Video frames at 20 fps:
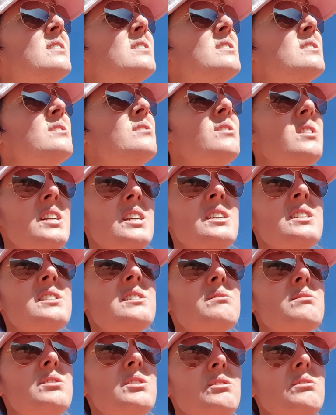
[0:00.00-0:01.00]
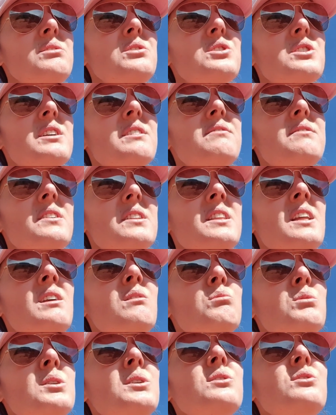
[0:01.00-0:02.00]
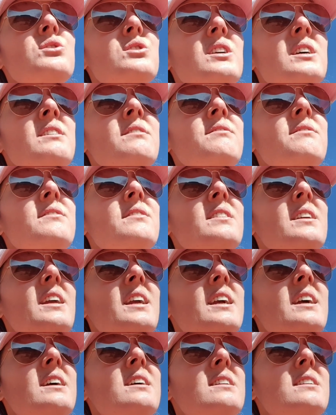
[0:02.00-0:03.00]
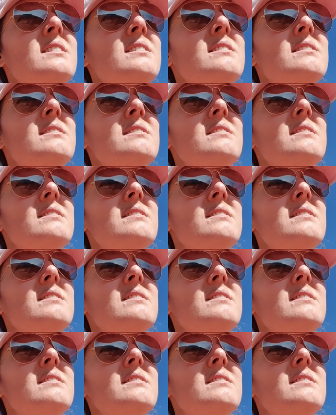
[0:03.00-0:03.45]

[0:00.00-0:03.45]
So things do shift, and they will shift, and